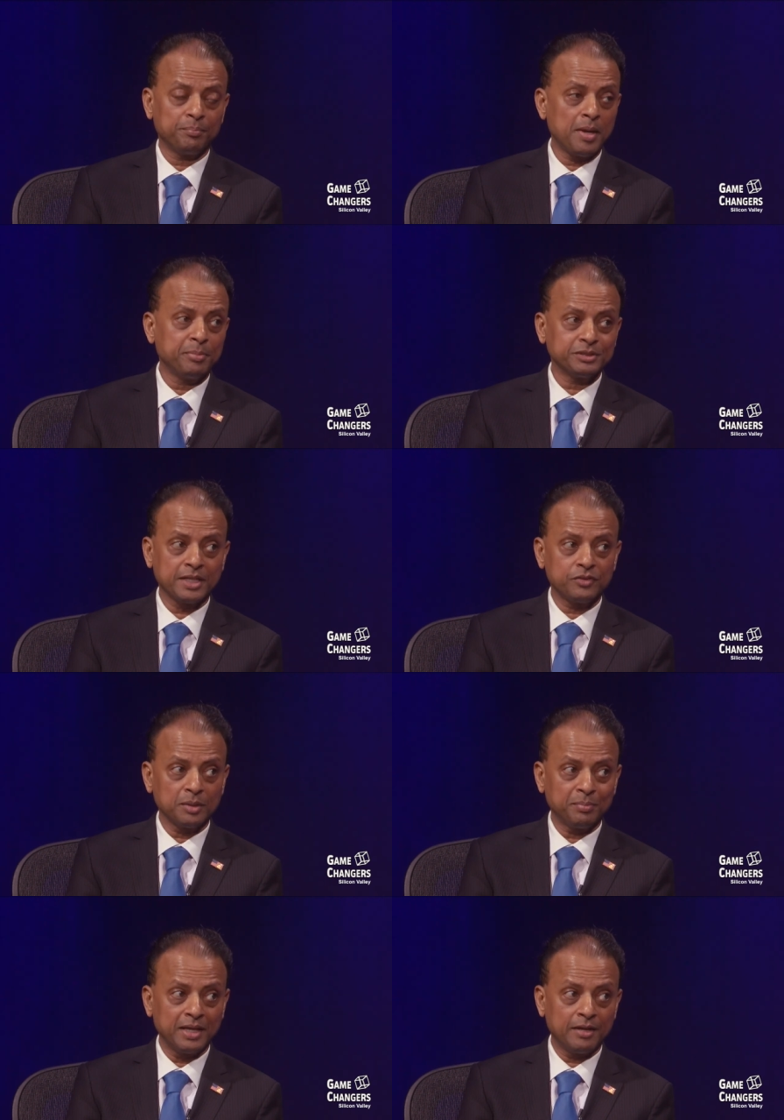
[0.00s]
People
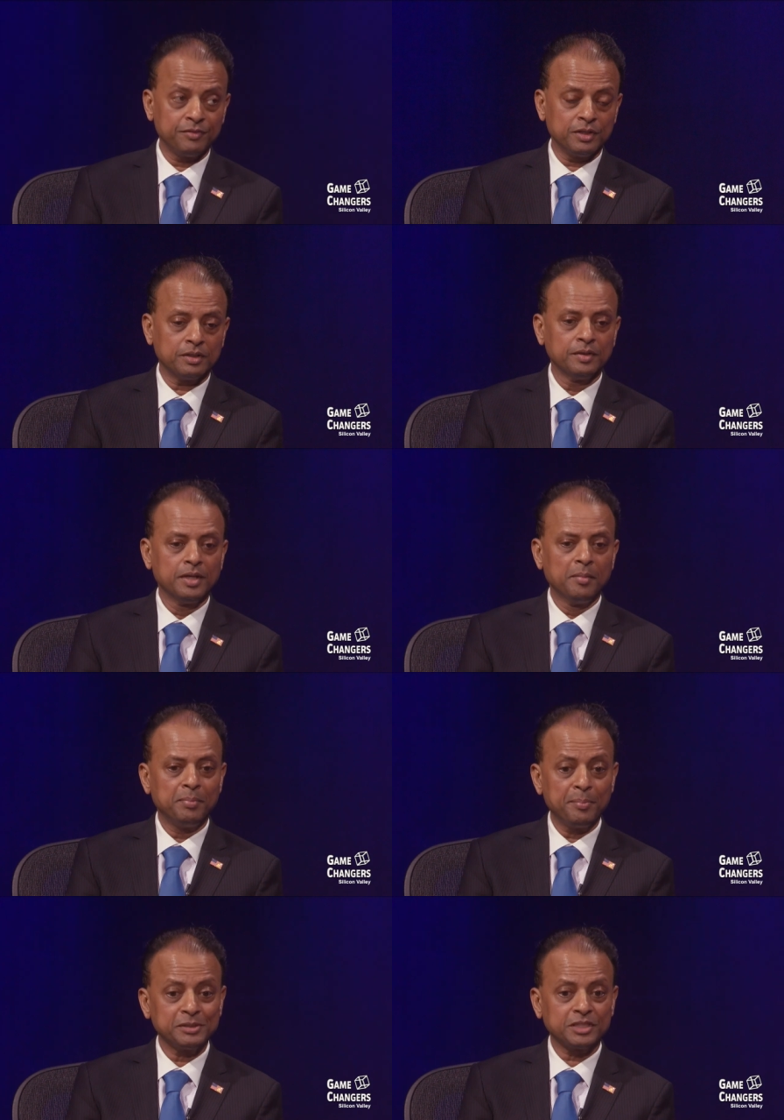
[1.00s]
centric behavior,
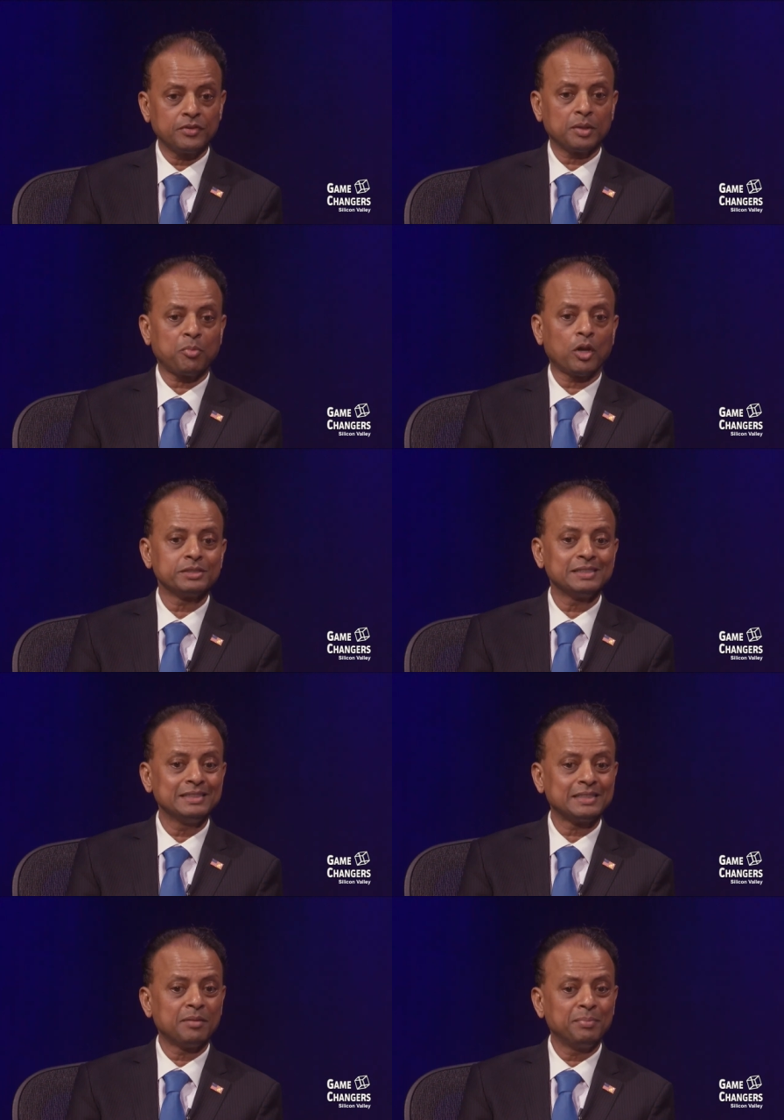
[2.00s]
people centric
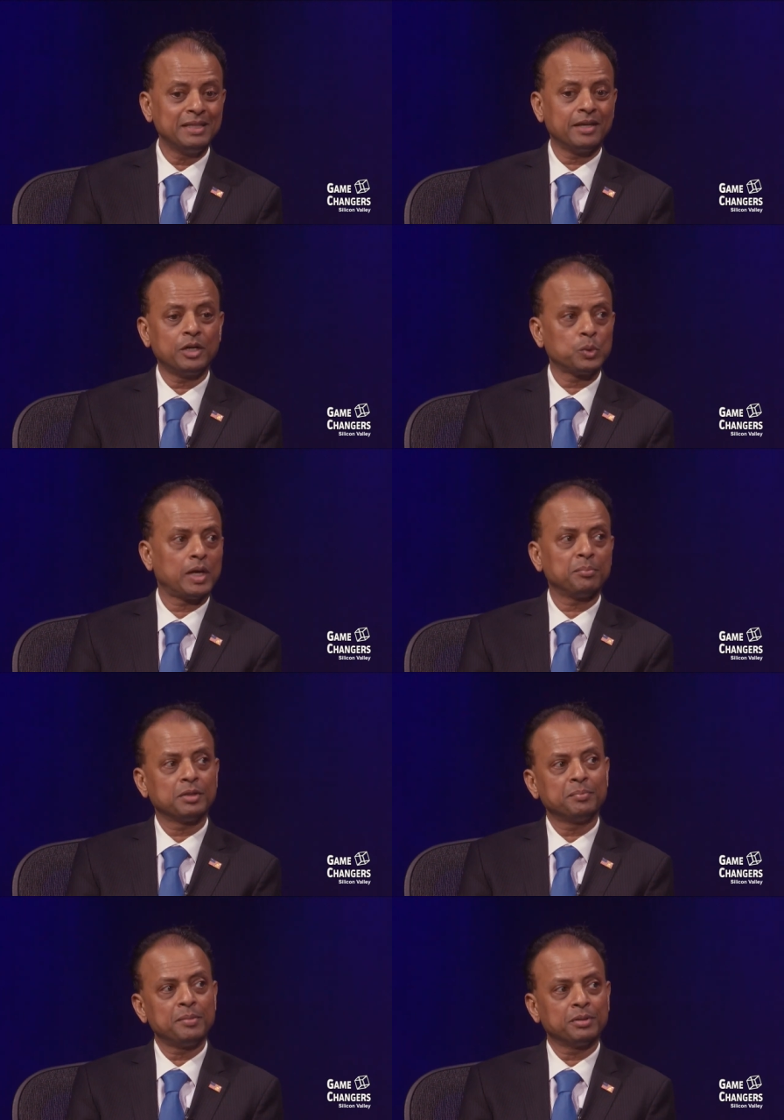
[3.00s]
policies, and be there to help
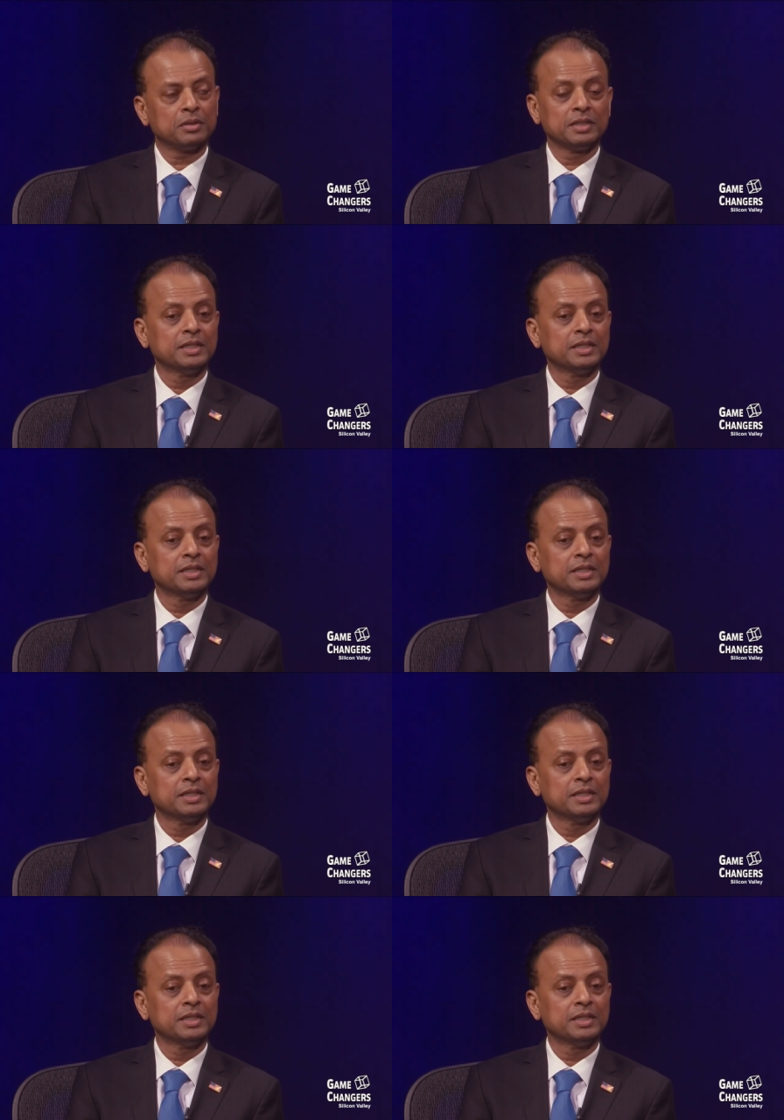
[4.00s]
the people.